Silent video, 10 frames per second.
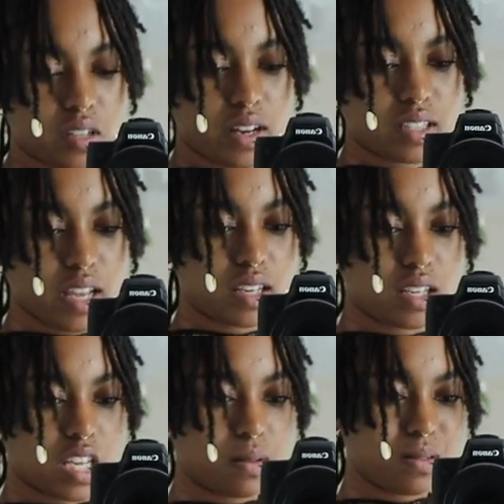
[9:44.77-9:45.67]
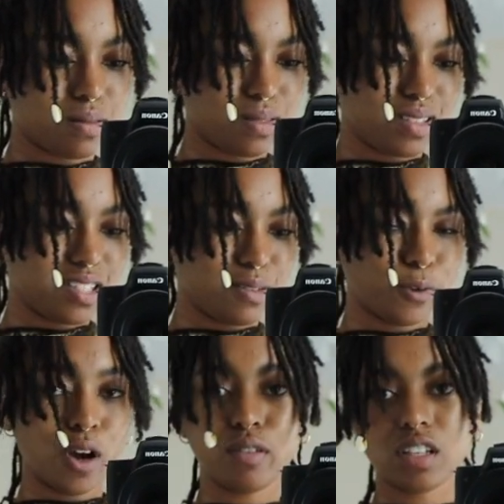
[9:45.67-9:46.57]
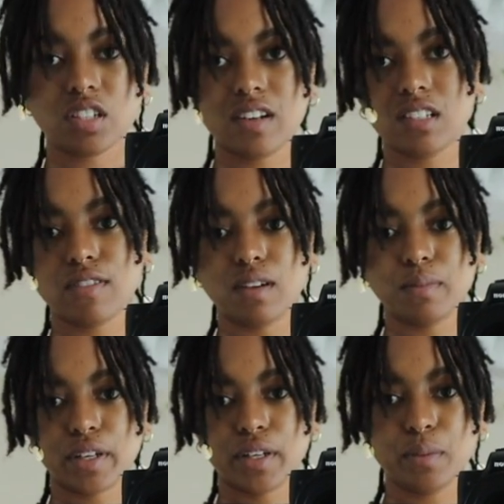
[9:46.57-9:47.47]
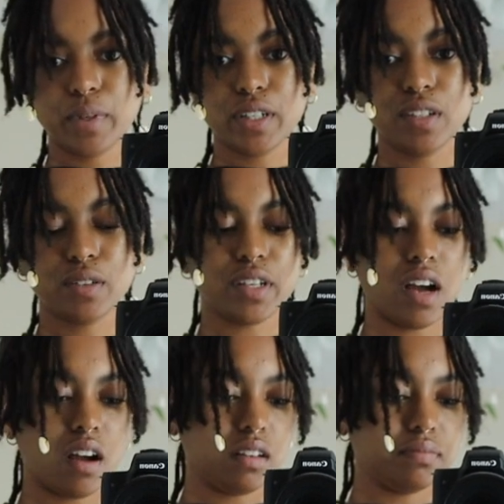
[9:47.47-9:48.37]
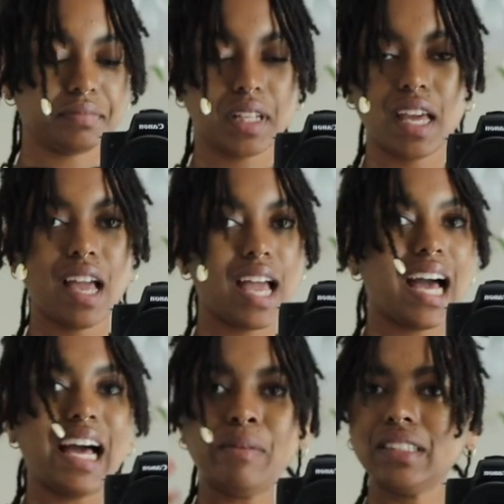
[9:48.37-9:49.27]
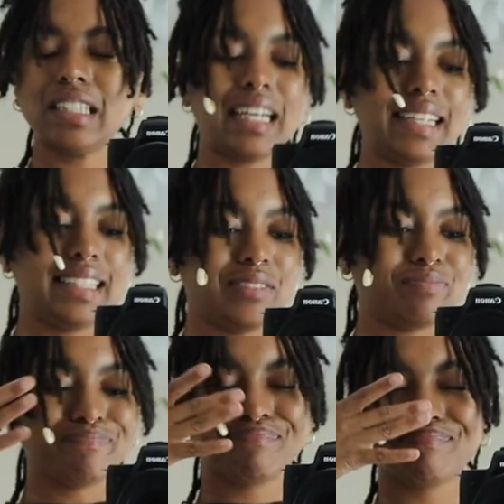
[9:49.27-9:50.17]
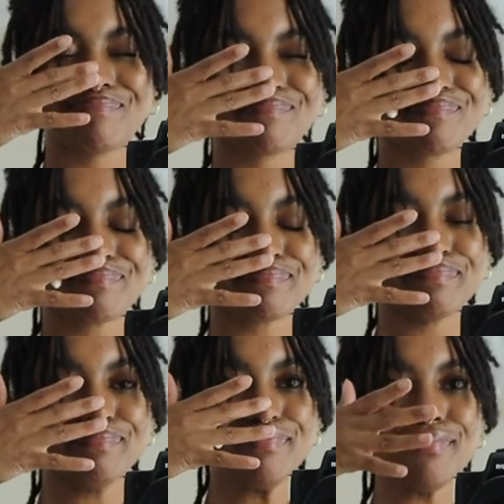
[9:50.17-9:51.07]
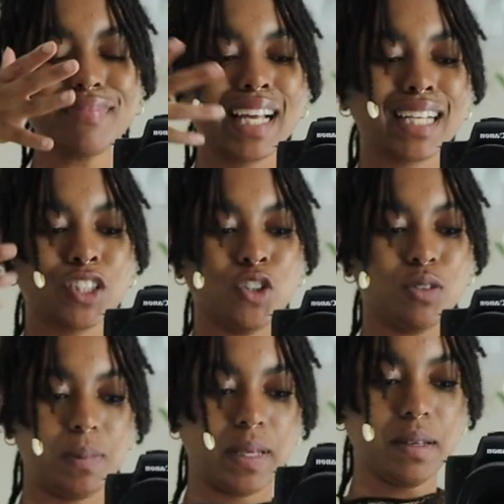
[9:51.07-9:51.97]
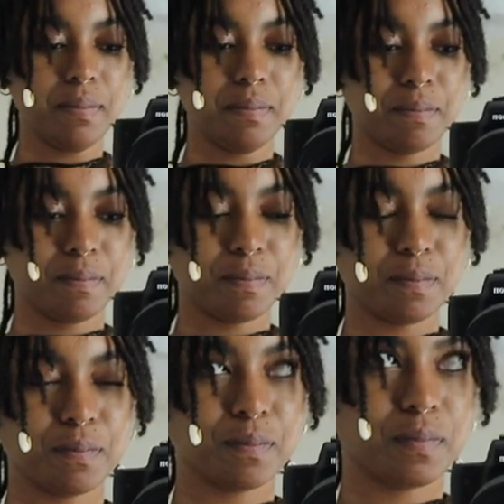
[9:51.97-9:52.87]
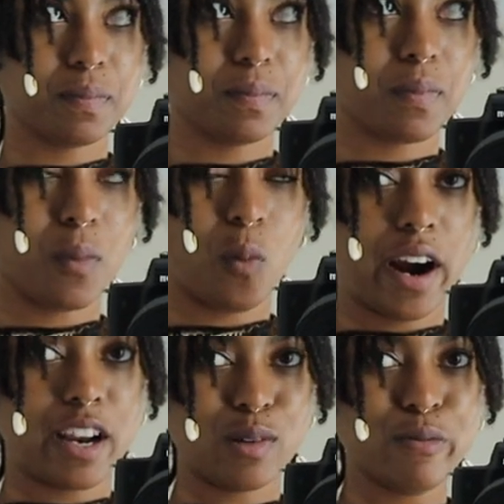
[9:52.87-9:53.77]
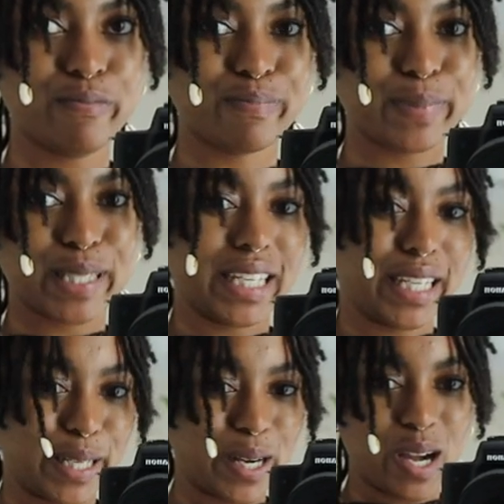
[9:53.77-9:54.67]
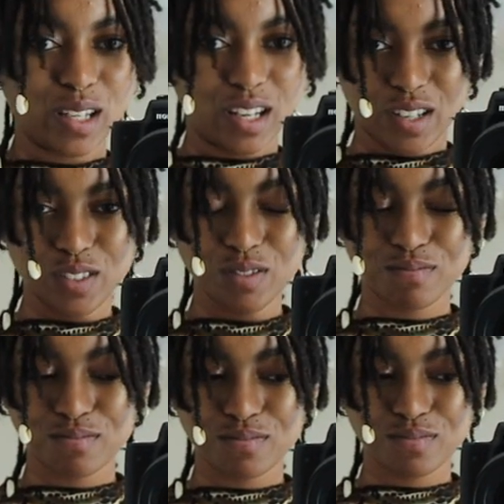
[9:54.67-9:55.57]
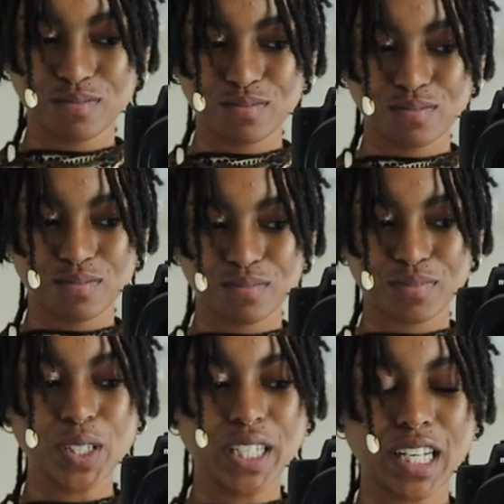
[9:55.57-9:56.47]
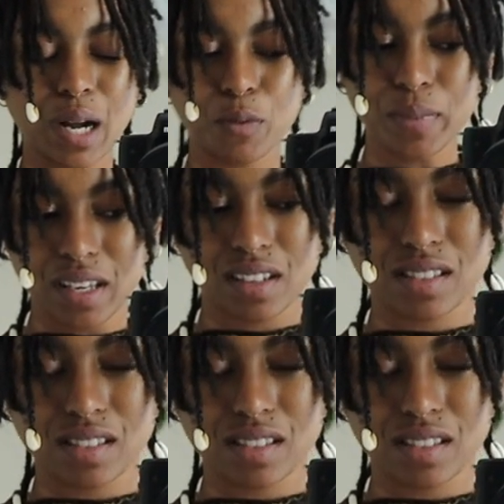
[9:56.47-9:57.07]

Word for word: So I decided to keep it really simple. Oh, this shirt is from the Goodwill, y'all. I was like, Excuse me, ma'am. Why are you sitting here all alone? You need to come with me.